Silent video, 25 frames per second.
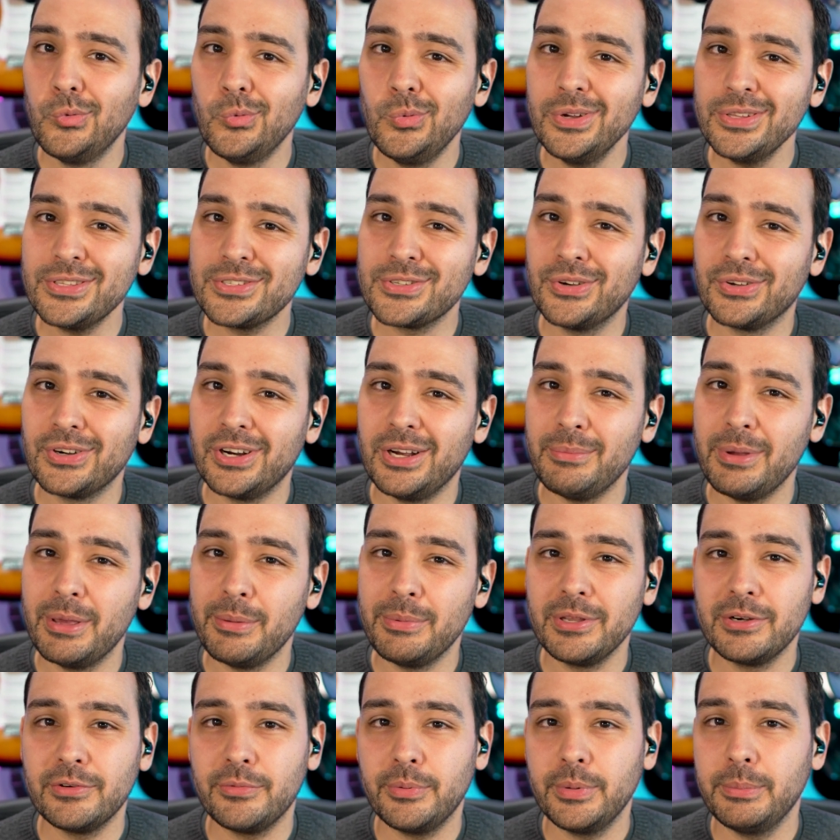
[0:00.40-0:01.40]
What's going on, my
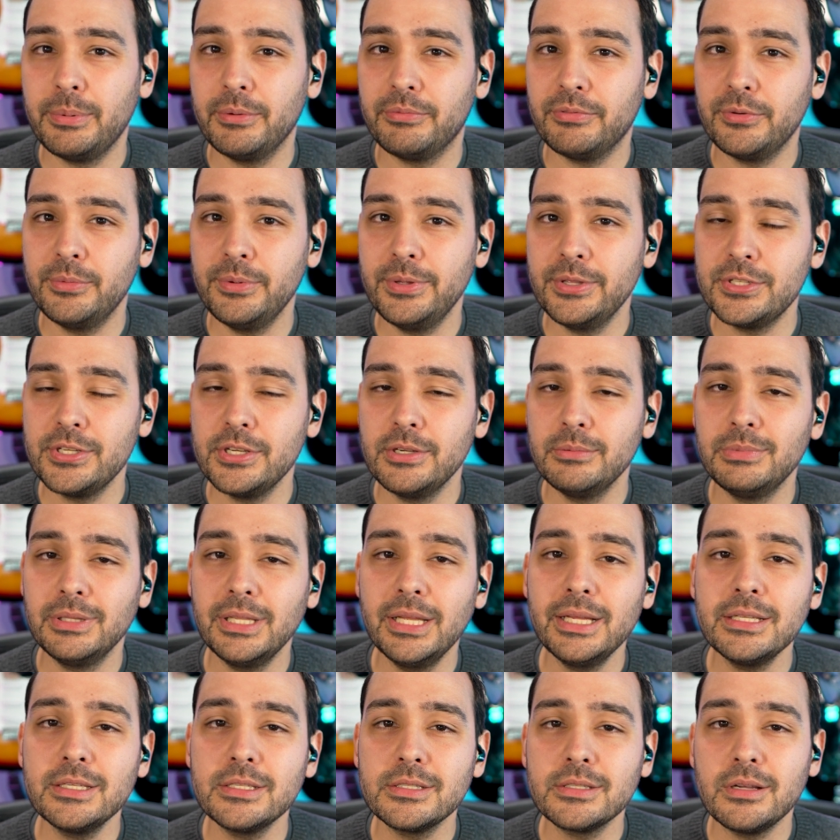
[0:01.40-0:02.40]
beautiful people from YouTube?
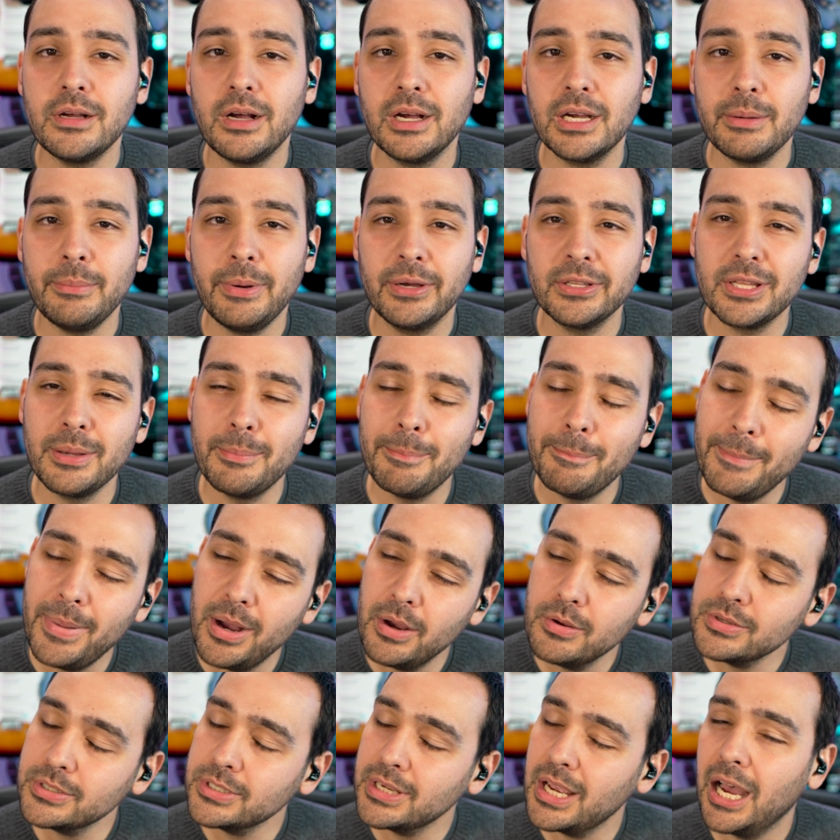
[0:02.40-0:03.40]
Let's talk about the
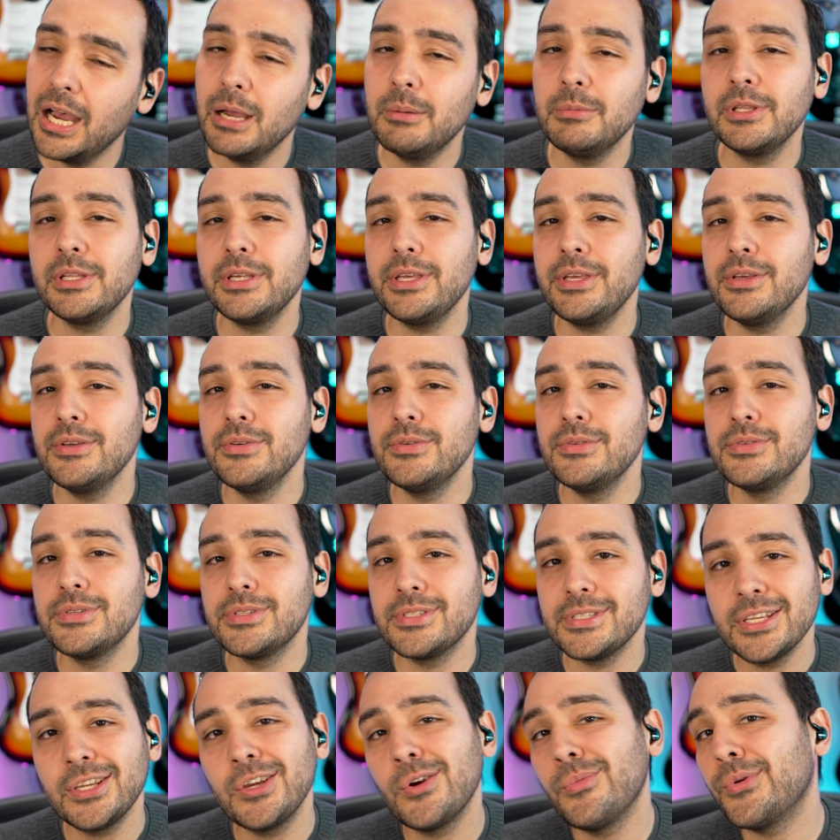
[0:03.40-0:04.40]
most commonly
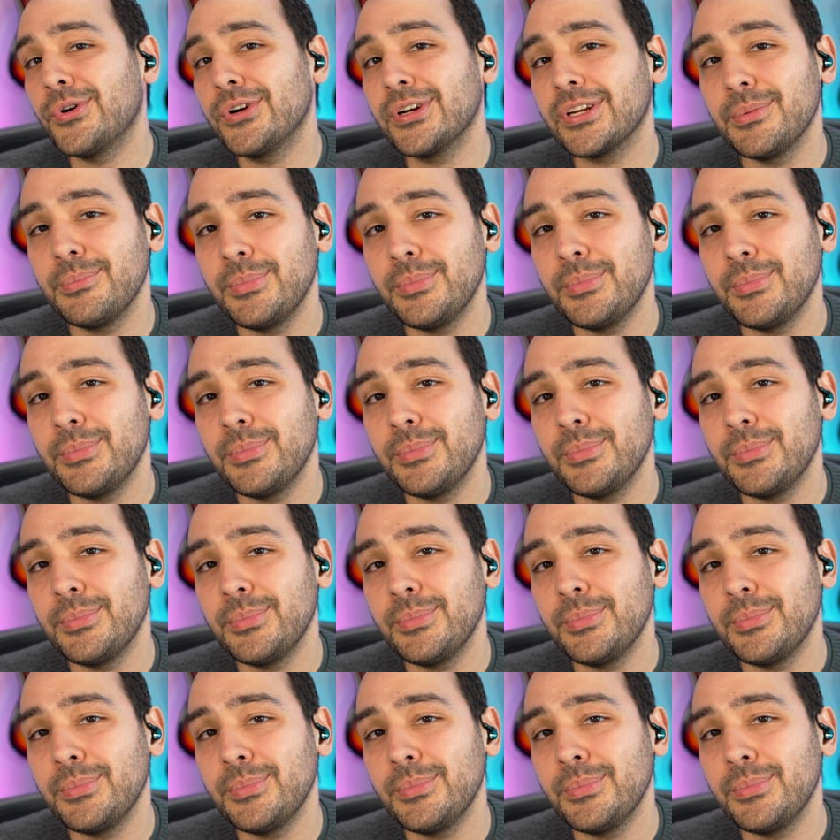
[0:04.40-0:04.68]
used single board